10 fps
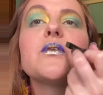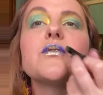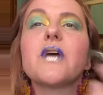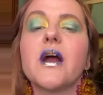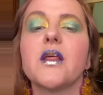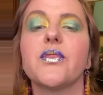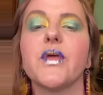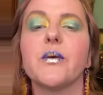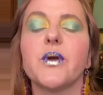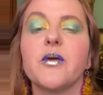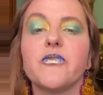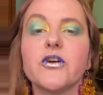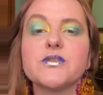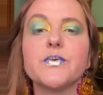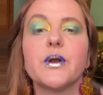So it's kind of thick when I
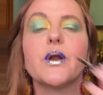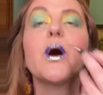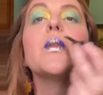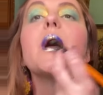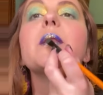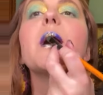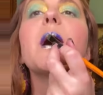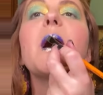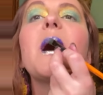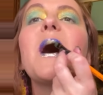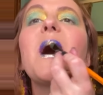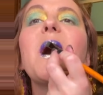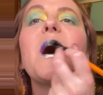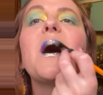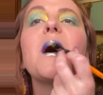first put it on like that.
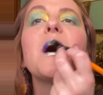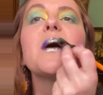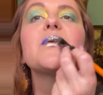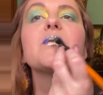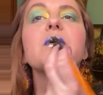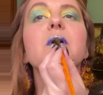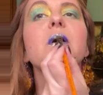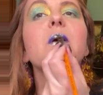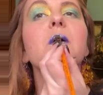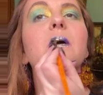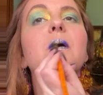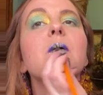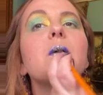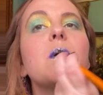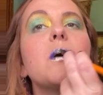It's a
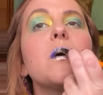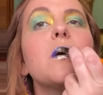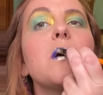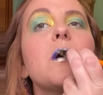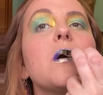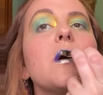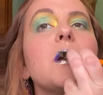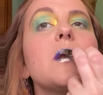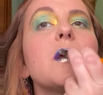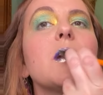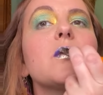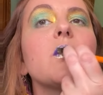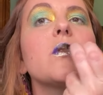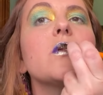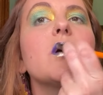little
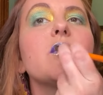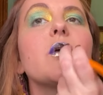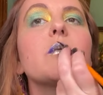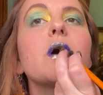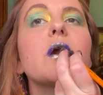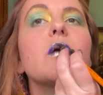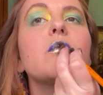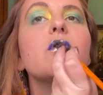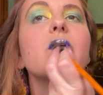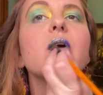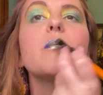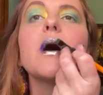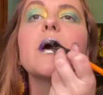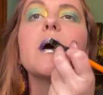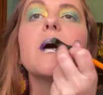intense on the lips, so I'm kind of moving it
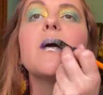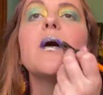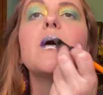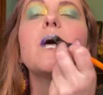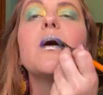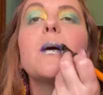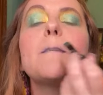back out.